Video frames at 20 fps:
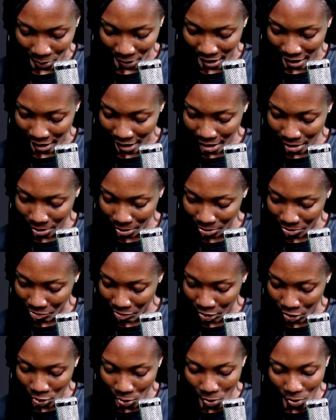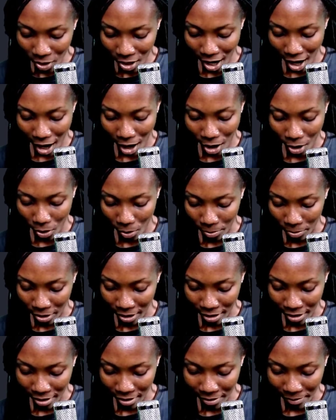Okay, let us return our
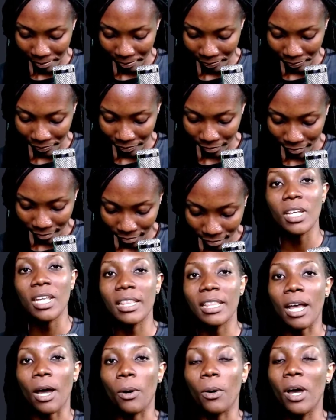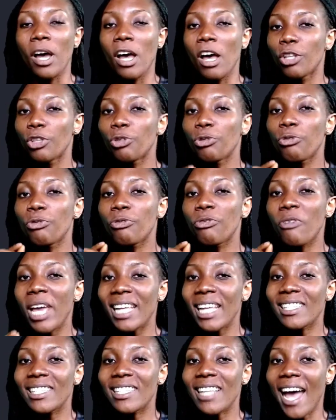object. Now, the
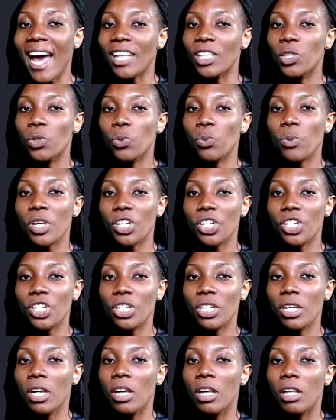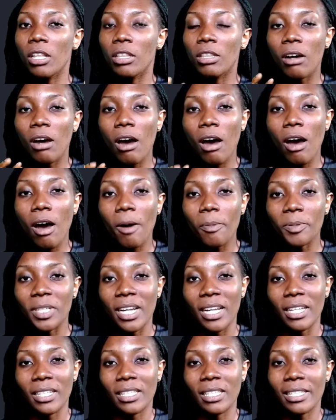rate at which the
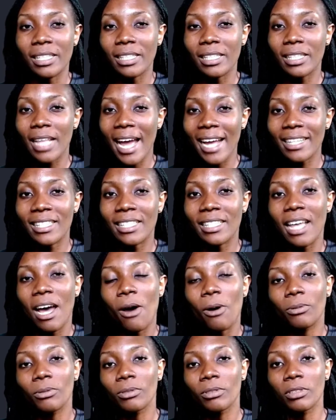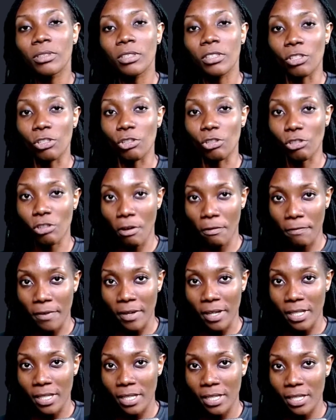object slides down the
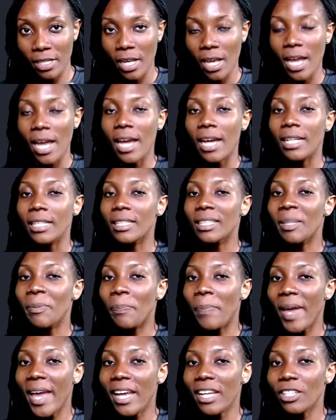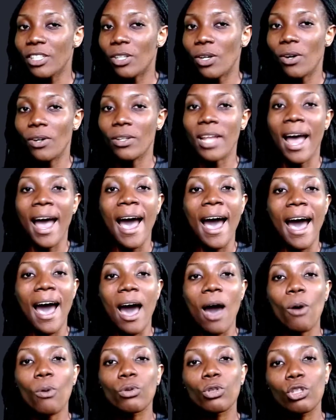surface depends on
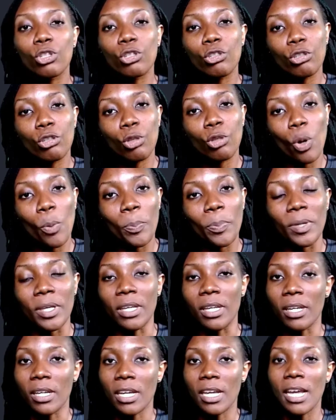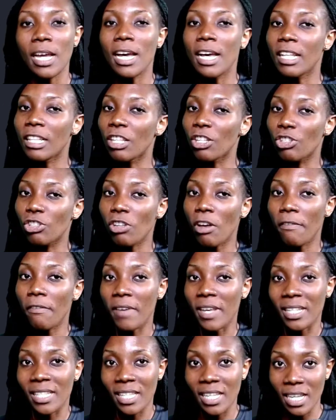how slopy the
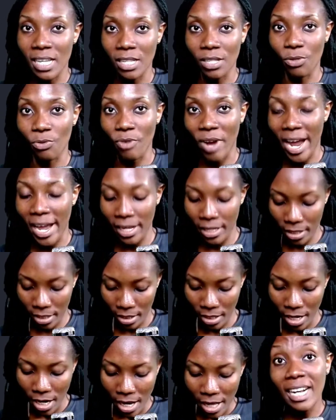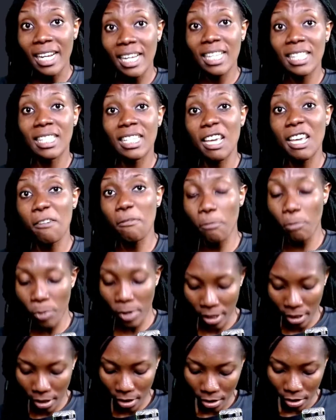surface is, right? That is, if
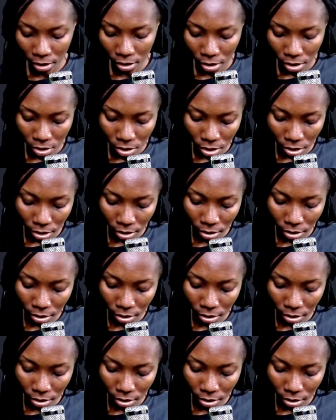we